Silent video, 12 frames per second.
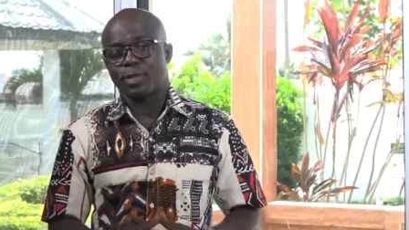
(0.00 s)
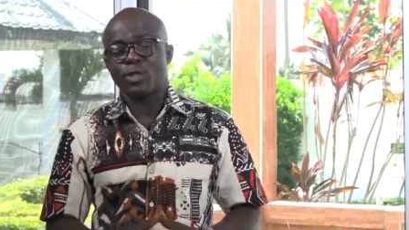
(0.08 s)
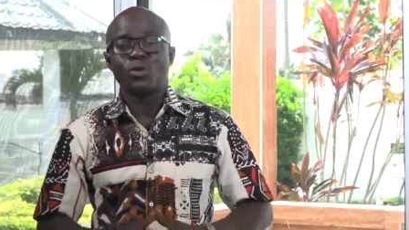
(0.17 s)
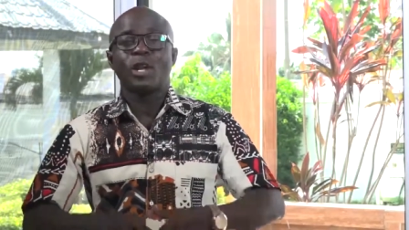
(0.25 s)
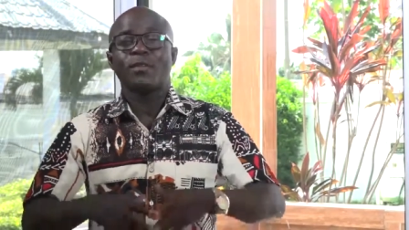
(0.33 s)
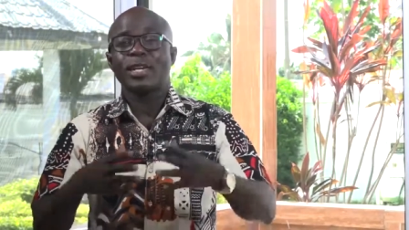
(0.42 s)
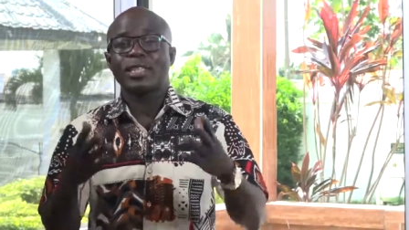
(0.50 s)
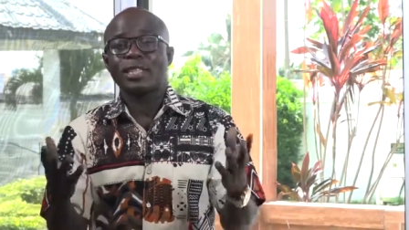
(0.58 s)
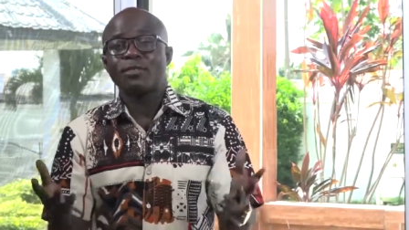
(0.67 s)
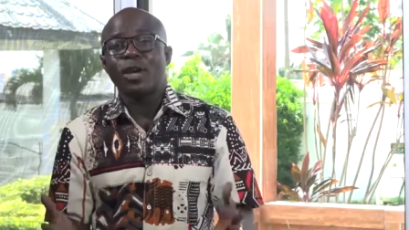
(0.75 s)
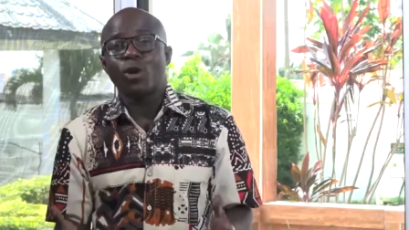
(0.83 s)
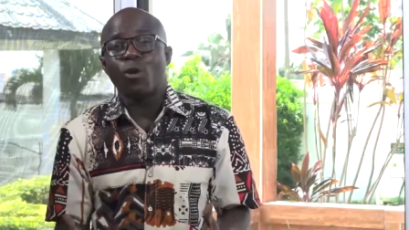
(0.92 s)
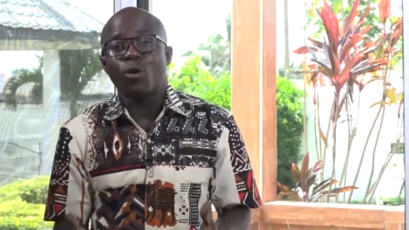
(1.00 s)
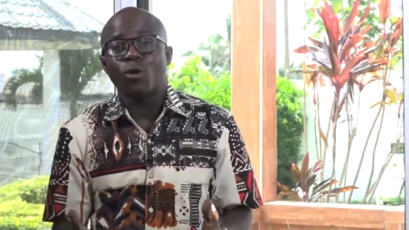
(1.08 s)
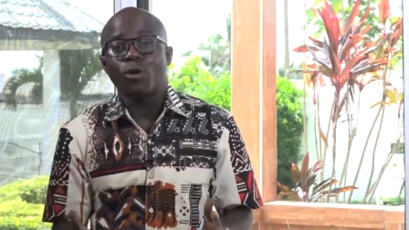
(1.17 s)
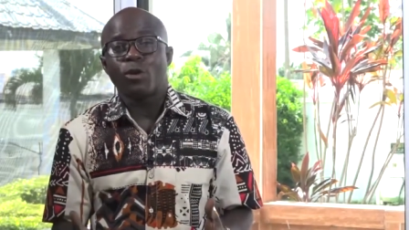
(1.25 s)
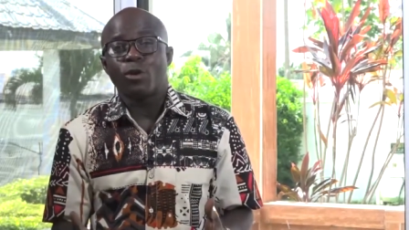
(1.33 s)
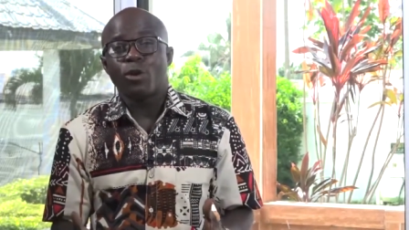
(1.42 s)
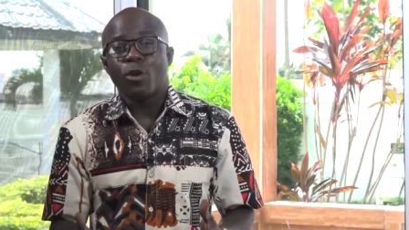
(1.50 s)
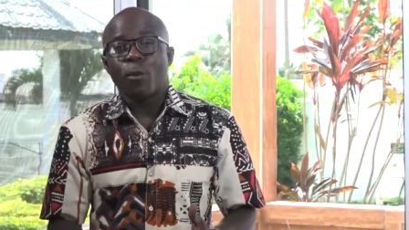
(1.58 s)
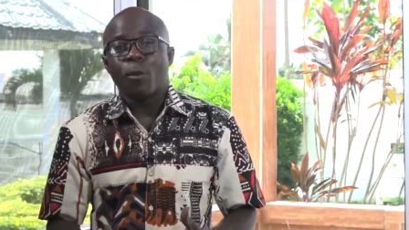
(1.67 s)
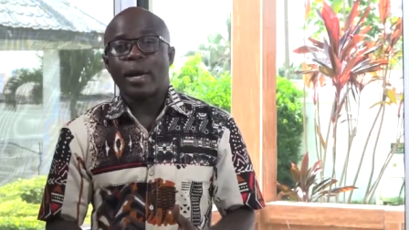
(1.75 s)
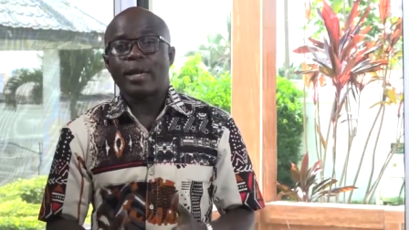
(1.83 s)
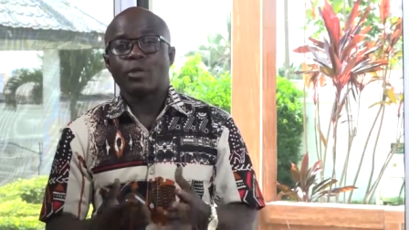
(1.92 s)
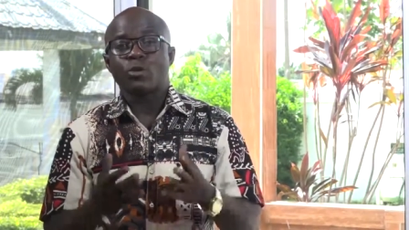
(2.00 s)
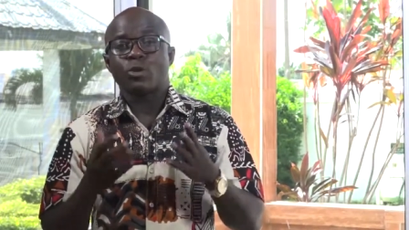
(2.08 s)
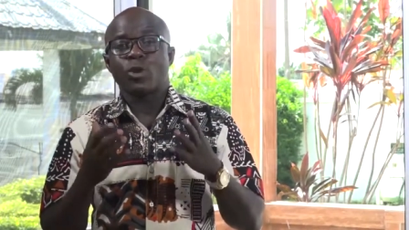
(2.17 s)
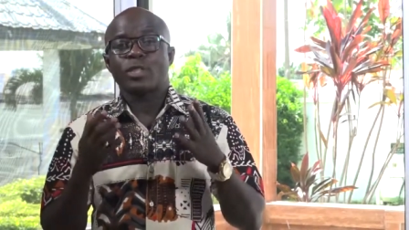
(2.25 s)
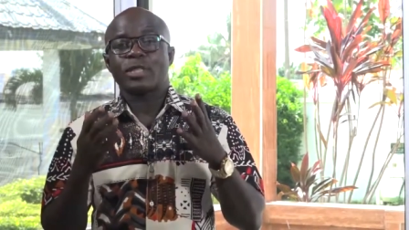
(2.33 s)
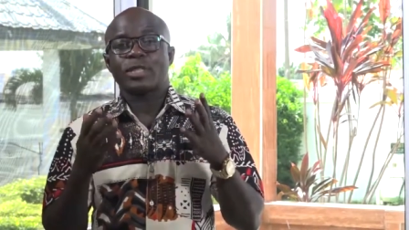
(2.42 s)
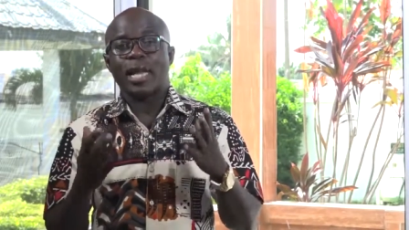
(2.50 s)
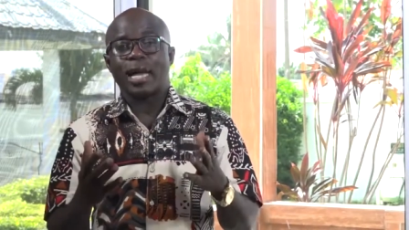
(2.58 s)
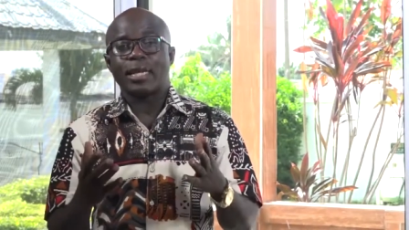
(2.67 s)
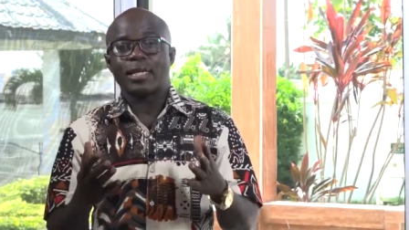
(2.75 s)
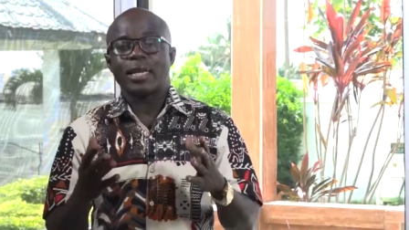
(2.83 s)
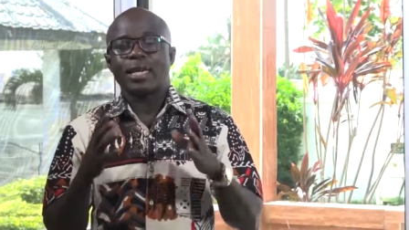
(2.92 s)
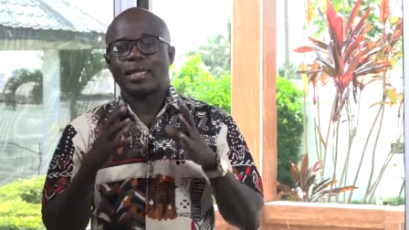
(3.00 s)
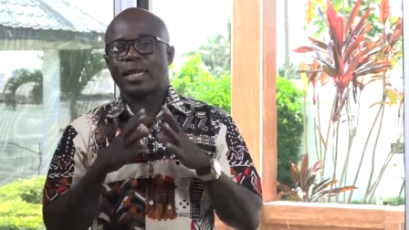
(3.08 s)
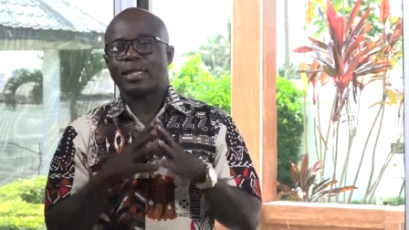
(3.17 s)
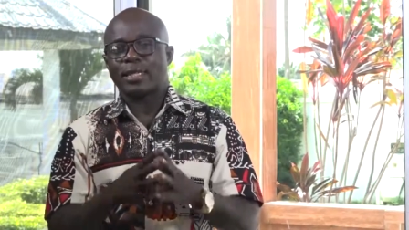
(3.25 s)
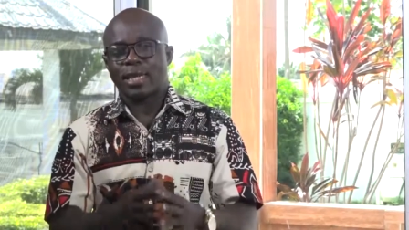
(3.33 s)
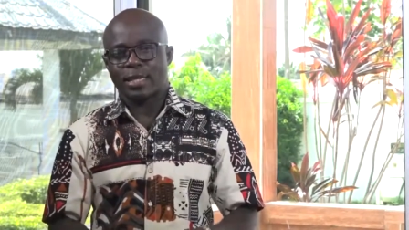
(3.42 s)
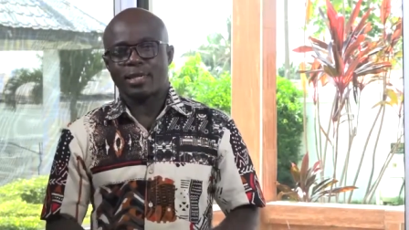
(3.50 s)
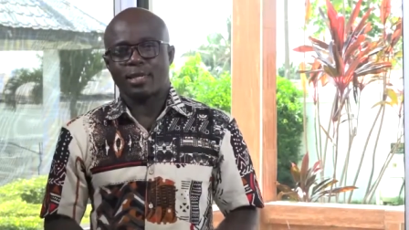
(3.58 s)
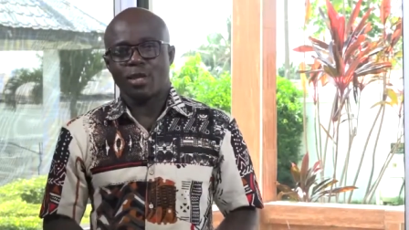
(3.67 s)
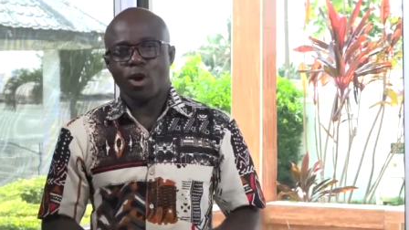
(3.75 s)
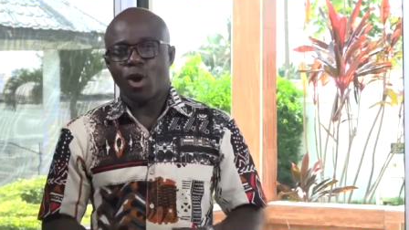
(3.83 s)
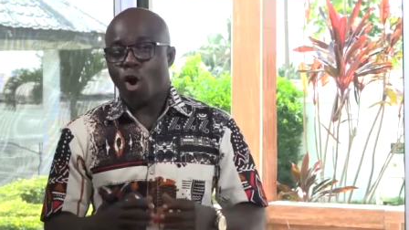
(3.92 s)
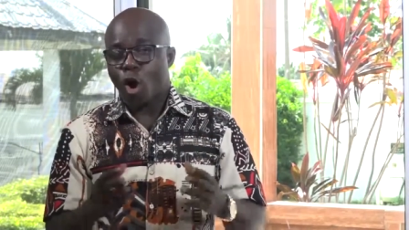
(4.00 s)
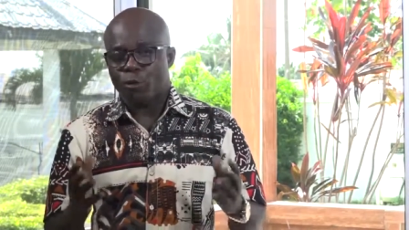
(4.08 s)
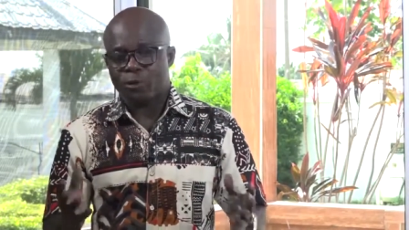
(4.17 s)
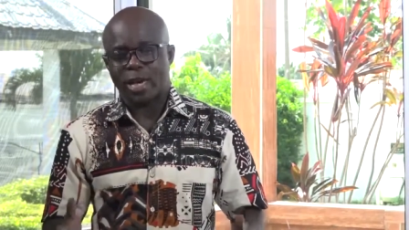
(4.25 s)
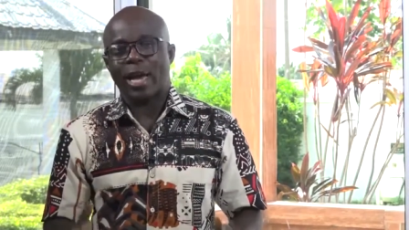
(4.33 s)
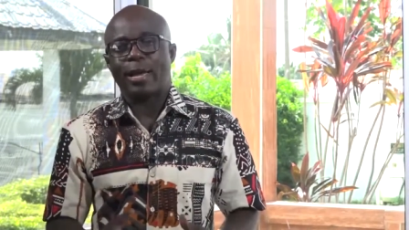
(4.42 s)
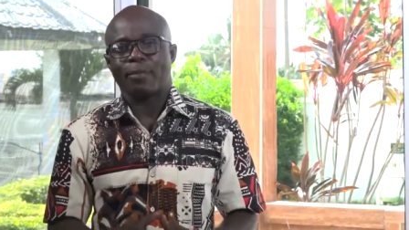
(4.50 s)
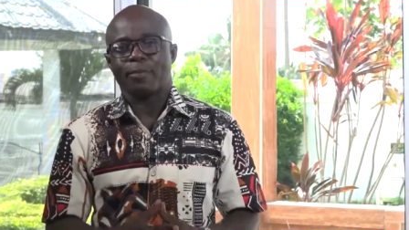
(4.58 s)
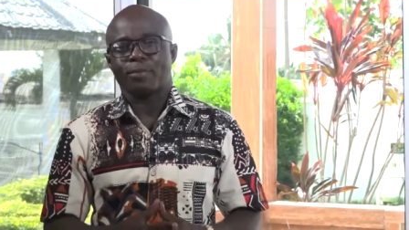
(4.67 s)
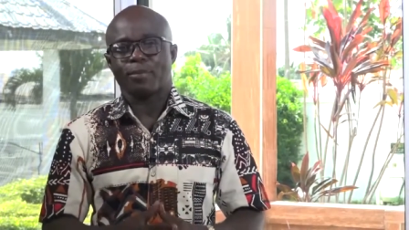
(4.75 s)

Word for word: You would have achieved the goal, but it will not stand the test of time.